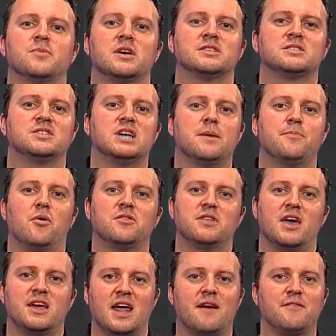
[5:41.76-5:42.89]
So, jump on
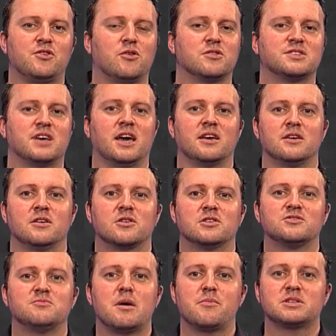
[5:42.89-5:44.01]
there and have your say.
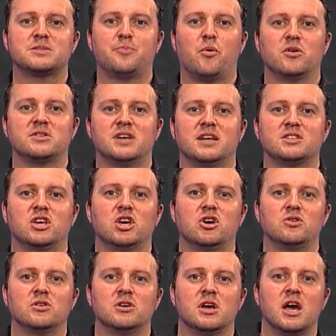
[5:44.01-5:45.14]
Because remember, at Sports
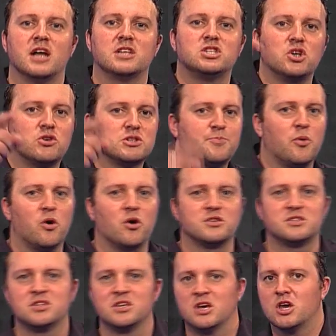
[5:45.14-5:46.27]
HQ, it's your
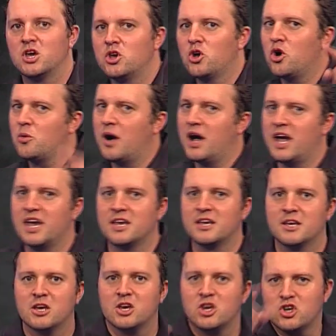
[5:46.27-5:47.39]
sports, your way,
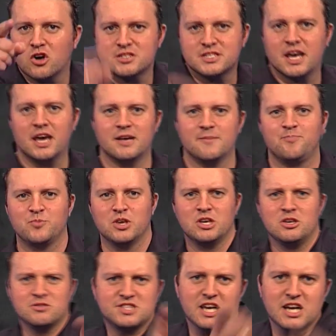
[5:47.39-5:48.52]
your say.
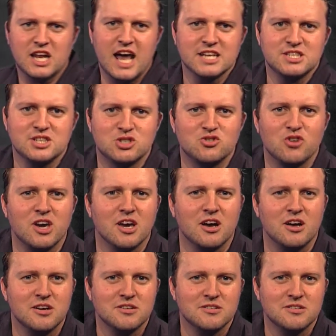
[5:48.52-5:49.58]
You stay classy, Australia.